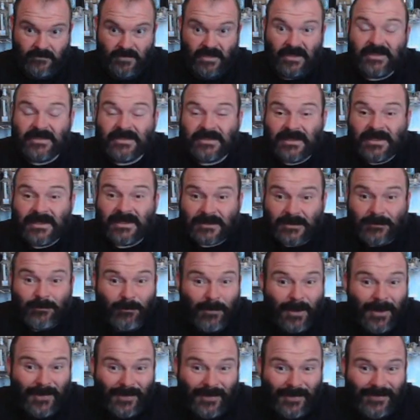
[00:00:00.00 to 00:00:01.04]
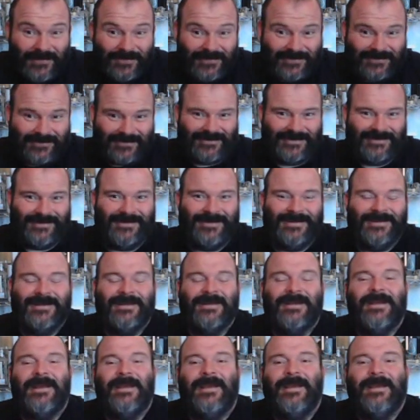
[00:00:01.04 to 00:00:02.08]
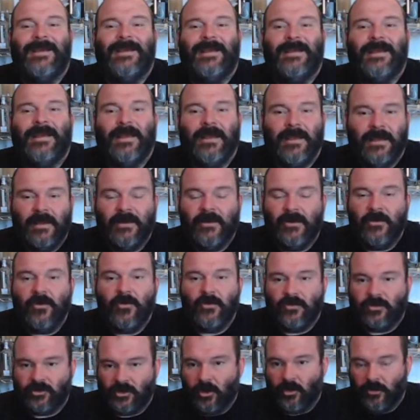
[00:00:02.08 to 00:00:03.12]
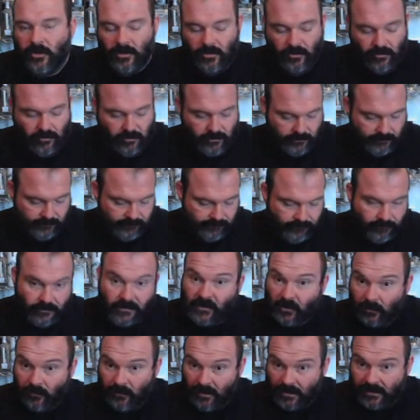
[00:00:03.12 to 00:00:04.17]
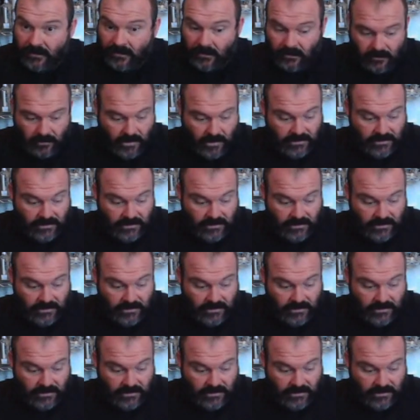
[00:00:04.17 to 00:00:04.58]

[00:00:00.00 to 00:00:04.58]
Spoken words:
6 months in new Chardo. So it makes